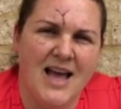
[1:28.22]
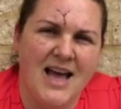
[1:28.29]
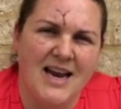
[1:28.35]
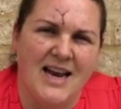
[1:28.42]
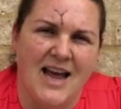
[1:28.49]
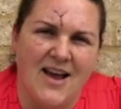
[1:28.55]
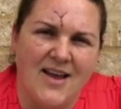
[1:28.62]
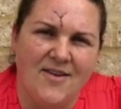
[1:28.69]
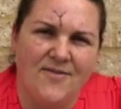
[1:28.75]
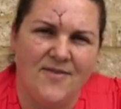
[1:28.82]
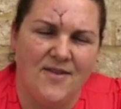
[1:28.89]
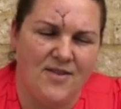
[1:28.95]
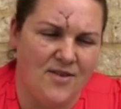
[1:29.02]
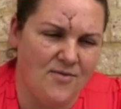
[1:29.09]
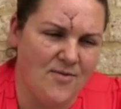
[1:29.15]
Now, if
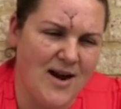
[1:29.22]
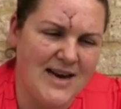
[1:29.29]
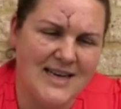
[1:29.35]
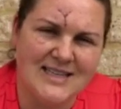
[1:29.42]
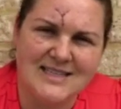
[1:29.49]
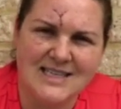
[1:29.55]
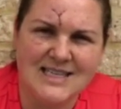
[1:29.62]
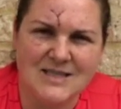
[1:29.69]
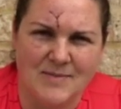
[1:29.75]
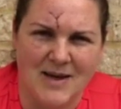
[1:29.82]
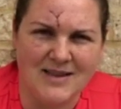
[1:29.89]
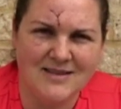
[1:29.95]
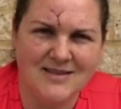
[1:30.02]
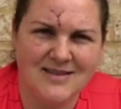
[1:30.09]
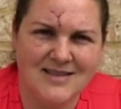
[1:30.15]
the rate at 6
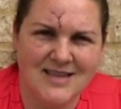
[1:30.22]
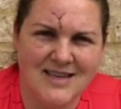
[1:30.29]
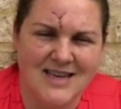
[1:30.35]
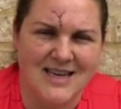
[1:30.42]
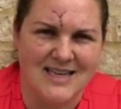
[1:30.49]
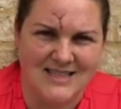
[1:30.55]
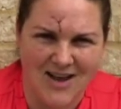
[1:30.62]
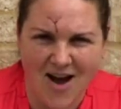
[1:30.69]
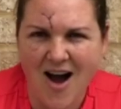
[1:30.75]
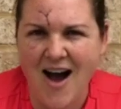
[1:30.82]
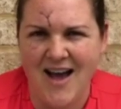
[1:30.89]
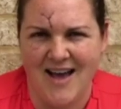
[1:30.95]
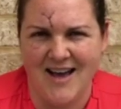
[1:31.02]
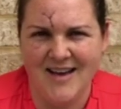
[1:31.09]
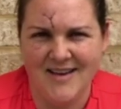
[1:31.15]
months is
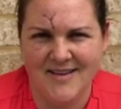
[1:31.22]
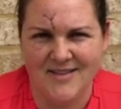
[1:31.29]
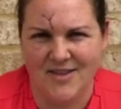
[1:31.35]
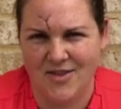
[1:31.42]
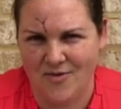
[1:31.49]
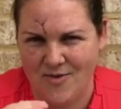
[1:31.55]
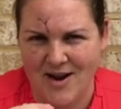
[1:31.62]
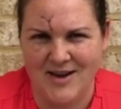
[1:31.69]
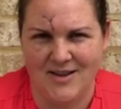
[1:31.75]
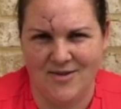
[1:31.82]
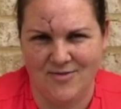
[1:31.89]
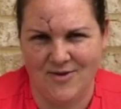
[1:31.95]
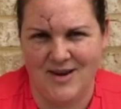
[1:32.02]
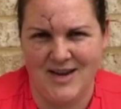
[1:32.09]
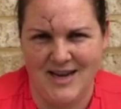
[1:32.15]
higher than the rate at
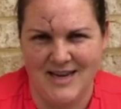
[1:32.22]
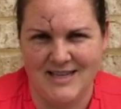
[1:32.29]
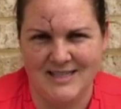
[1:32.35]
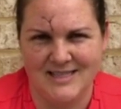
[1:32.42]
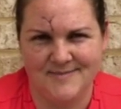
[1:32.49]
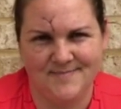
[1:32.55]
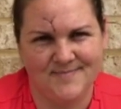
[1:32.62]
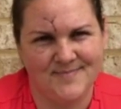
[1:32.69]
3 years,